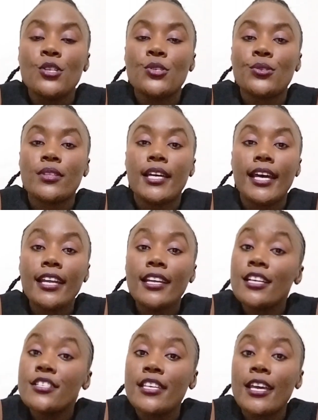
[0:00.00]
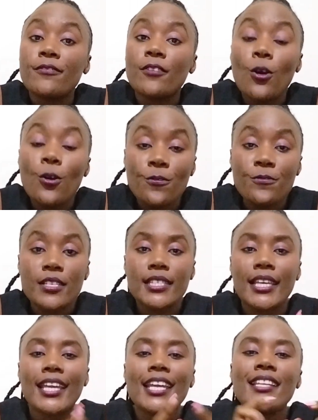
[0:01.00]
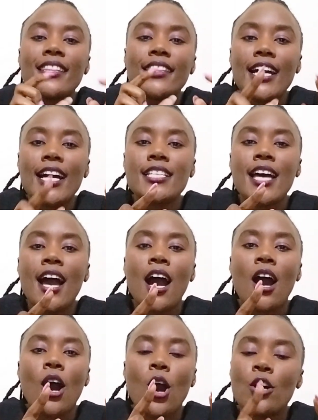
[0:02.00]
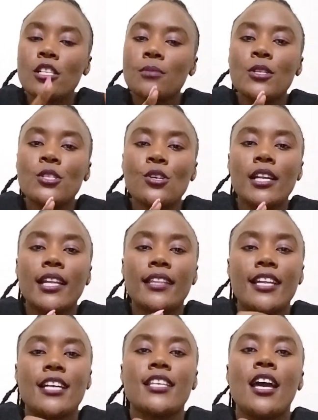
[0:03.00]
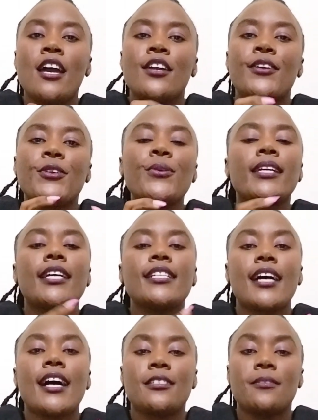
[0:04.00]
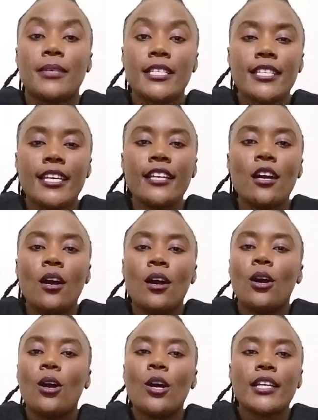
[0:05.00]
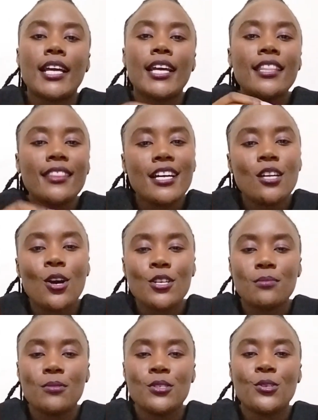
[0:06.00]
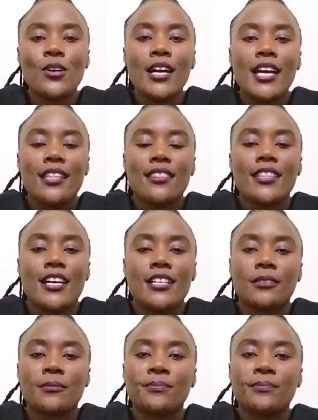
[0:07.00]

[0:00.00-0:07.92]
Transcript: to the NHIF office in that hospital that you get admitted, or in that hospital that